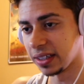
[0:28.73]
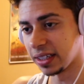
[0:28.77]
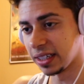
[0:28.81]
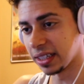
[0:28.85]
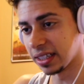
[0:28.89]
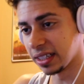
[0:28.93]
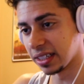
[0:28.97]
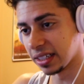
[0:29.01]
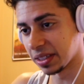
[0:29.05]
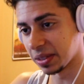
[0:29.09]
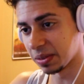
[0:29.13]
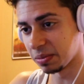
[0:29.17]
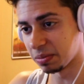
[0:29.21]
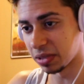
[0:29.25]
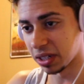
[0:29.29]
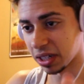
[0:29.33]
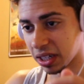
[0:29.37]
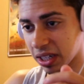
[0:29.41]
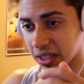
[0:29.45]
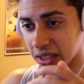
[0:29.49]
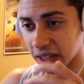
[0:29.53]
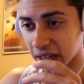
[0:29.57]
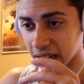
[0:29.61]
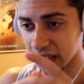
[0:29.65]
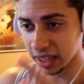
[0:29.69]
goodness, bro.
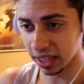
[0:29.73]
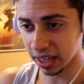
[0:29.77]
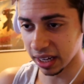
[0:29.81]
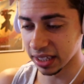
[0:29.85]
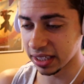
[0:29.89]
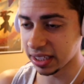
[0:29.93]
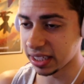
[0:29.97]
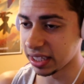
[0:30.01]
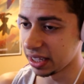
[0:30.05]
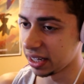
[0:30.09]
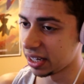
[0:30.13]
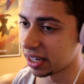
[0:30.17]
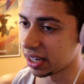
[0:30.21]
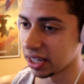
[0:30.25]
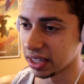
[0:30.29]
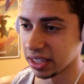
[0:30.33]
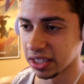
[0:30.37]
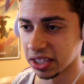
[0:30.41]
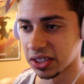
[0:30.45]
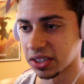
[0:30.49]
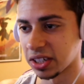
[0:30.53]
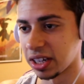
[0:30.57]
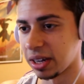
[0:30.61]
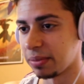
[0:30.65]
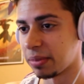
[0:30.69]
Y'all, y'all see it on the
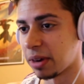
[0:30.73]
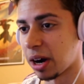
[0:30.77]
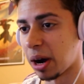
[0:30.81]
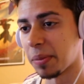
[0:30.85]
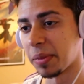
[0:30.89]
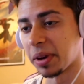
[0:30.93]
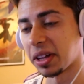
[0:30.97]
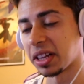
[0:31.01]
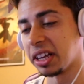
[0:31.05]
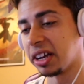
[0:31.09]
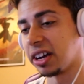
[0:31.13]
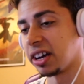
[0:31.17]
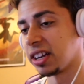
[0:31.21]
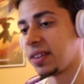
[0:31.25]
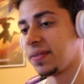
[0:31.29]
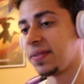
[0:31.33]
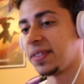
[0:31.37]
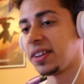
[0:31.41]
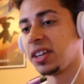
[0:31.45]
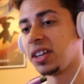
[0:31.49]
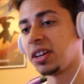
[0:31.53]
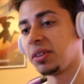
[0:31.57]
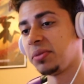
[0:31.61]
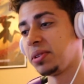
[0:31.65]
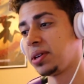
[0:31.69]
screen, bro. I'm gonna click on the
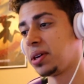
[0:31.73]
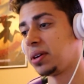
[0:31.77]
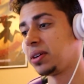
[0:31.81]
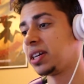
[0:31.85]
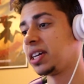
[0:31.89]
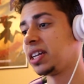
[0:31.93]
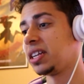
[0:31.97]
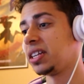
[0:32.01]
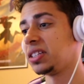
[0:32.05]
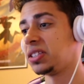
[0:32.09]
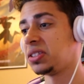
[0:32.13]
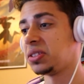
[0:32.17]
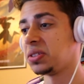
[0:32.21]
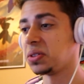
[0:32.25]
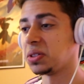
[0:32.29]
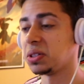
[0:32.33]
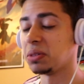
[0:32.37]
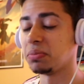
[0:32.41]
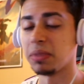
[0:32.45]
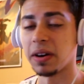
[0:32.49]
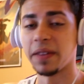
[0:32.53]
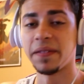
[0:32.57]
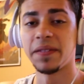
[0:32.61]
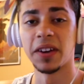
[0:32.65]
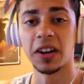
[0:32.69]
video. we gonna get into
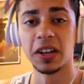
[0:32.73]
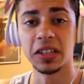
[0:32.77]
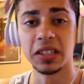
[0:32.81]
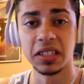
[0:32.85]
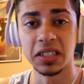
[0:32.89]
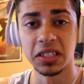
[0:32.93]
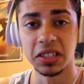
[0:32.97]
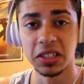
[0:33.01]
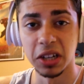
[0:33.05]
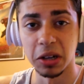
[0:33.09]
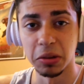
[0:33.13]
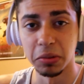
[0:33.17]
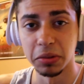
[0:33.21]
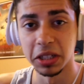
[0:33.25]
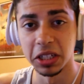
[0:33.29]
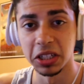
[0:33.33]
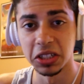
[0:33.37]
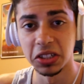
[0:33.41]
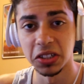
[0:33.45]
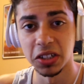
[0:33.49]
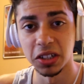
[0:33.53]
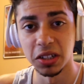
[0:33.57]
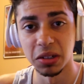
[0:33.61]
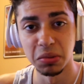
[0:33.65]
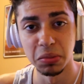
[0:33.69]
it, but first, let's cue up the
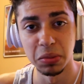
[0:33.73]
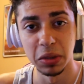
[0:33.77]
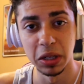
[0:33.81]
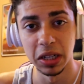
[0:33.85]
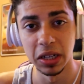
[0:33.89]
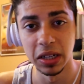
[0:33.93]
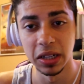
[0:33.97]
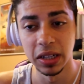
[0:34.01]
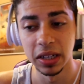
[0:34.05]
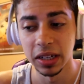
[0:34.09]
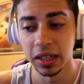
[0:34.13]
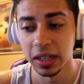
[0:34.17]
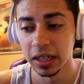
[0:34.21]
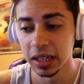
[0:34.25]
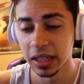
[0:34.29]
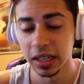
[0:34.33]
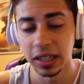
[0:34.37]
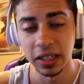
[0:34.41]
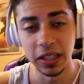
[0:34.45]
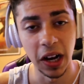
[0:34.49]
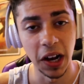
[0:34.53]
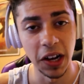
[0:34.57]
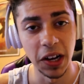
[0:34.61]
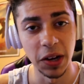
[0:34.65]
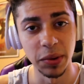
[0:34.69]
intro, bro.
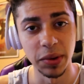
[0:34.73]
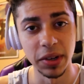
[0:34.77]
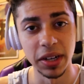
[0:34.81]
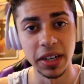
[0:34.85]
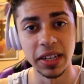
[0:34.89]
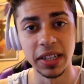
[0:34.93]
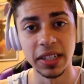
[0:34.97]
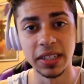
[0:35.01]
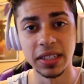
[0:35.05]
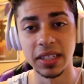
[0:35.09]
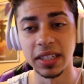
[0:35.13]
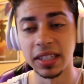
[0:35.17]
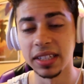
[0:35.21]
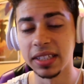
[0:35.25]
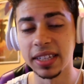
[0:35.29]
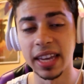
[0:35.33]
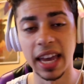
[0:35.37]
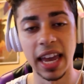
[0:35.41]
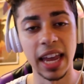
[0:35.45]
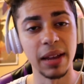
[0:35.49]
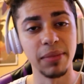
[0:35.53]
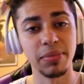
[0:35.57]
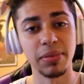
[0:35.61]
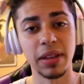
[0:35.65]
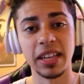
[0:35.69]
Y'all know what it is. These
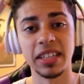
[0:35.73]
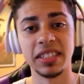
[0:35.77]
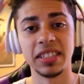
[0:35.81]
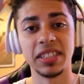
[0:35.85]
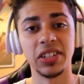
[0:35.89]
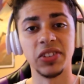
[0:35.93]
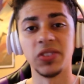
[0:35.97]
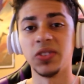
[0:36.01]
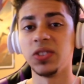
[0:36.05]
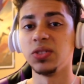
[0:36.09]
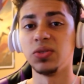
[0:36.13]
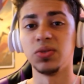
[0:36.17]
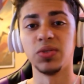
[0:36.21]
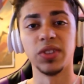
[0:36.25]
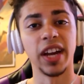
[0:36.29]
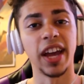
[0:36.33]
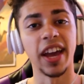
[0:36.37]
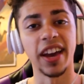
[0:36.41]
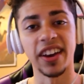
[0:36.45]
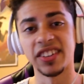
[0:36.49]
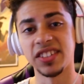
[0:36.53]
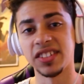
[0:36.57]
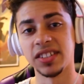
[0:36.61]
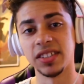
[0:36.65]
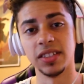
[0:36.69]
gameplay series
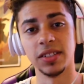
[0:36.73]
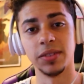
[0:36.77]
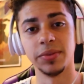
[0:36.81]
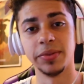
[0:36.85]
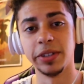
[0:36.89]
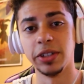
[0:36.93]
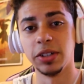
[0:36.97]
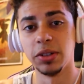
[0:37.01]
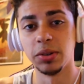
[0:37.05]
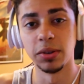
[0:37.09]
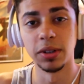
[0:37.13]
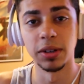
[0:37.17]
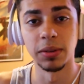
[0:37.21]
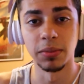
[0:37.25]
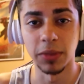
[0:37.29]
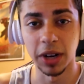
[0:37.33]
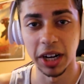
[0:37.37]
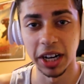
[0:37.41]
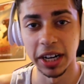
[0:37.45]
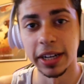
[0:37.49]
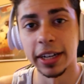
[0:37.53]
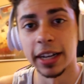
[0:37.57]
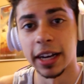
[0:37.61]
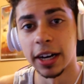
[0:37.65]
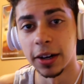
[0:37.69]
reactions. We doing them
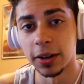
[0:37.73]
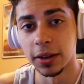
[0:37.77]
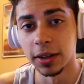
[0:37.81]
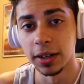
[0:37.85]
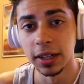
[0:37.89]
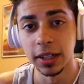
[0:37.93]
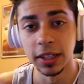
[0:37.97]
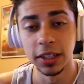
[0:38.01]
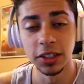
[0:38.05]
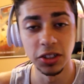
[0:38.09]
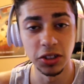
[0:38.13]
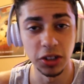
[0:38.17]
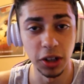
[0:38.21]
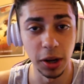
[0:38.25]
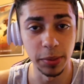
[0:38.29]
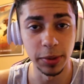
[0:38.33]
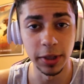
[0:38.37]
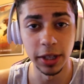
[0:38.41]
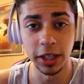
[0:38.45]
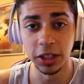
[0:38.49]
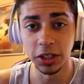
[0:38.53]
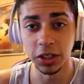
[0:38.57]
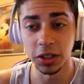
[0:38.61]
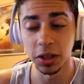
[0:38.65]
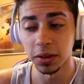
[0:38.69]
right now. Let's cue up
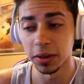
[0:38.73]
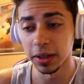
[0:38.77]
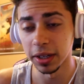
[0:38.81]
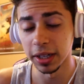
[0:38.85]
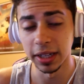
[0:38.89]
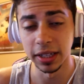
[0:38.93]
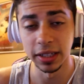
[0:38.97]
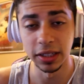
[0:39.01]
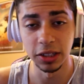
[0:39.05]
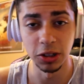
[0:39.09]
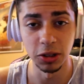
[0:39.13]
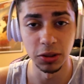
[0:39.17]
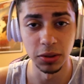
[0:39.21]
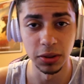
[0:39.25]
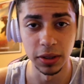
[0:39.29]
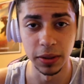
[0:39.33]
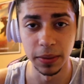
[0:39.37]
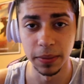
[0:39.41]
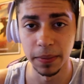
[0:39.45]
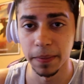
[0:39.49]
the intro and get into it.